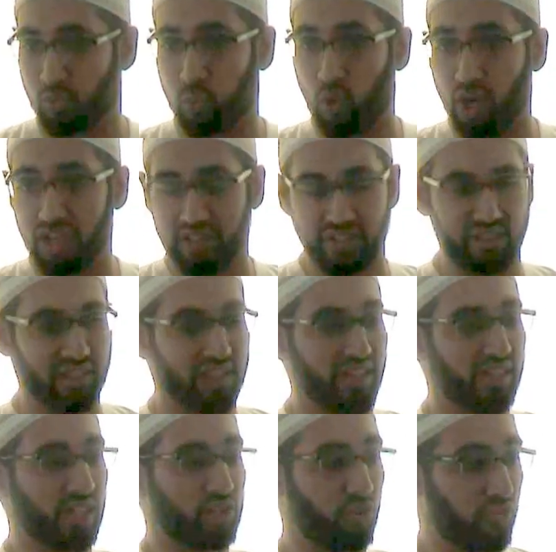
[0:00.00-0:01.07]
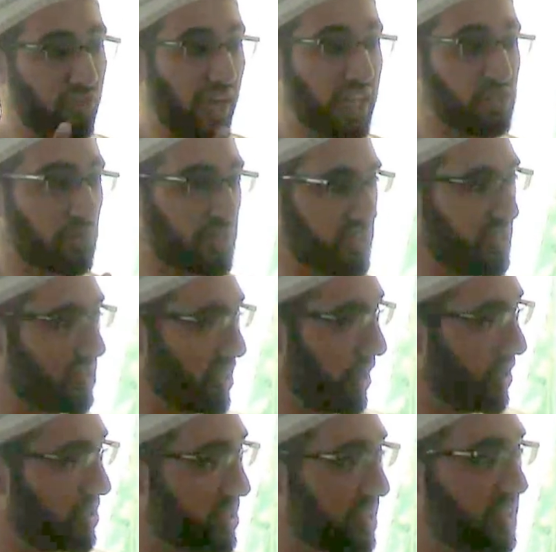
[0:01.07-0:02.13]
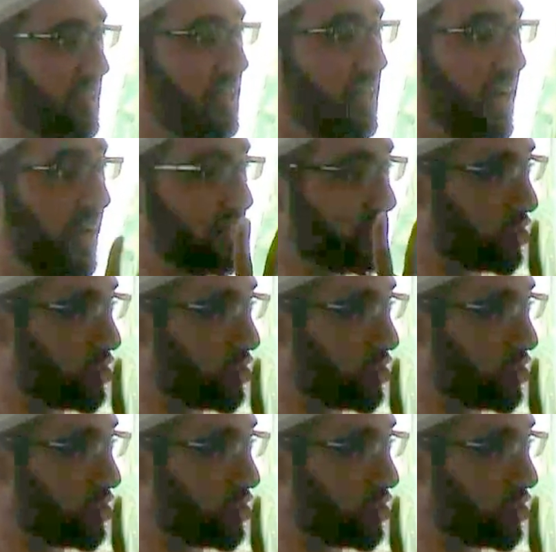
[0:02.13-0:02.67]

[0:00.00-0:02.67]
One, that you fast with sincerity, and